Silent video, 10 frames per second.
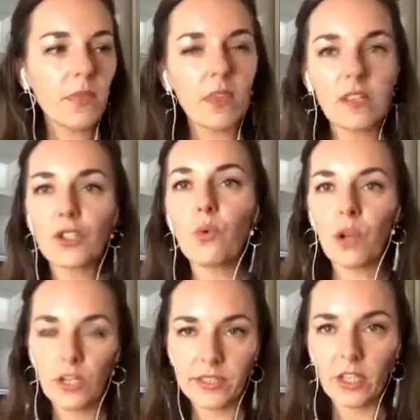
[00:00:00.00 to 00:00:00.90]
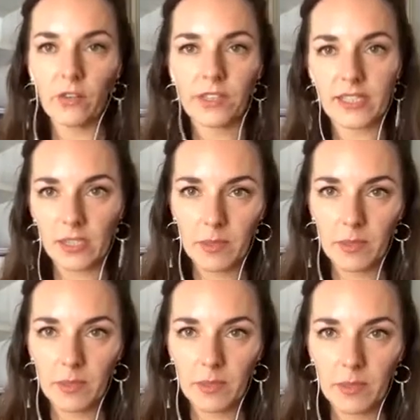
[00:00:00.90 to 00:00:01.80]
squirting of the semen,
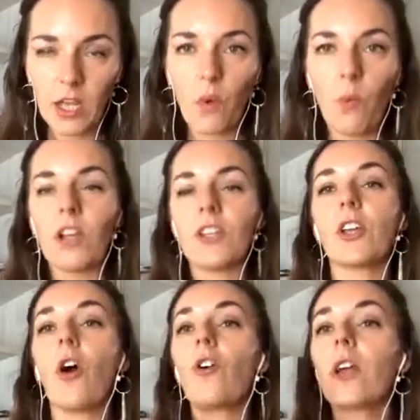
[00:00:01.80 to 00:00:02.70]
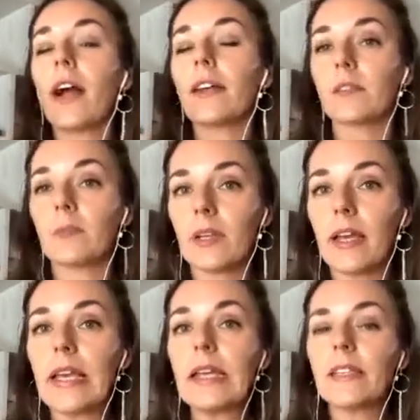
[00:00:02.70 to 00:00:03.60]
whereas orgasm
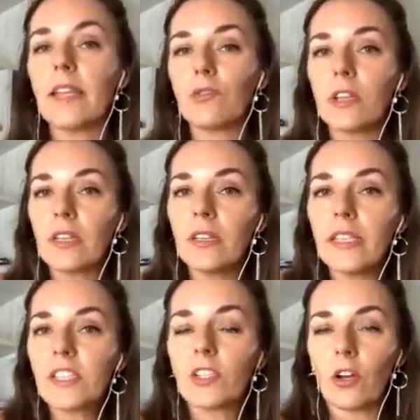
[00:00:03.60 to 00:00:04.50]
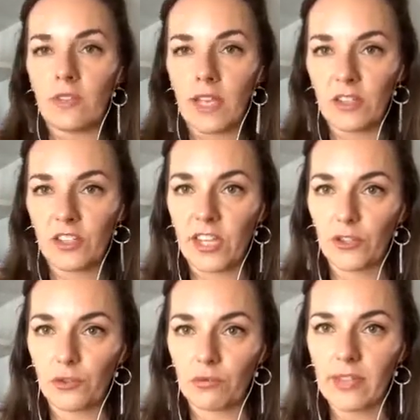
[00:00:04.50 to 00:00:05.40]
is the release of that
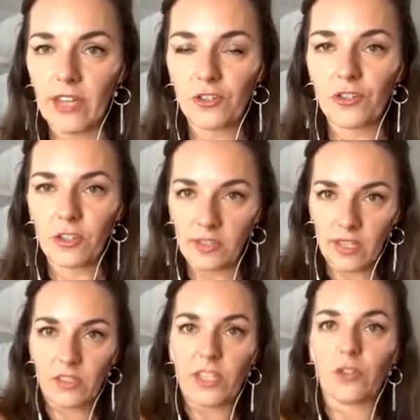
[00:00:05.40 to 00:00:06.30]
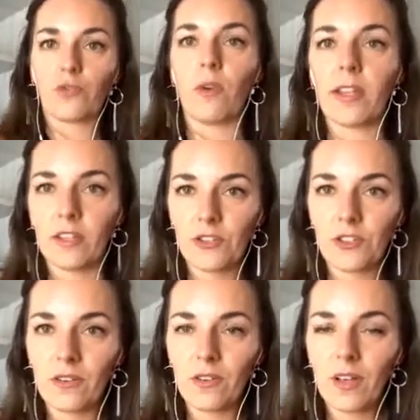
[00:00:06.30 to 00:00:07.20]
sexual tension, that sexual energy.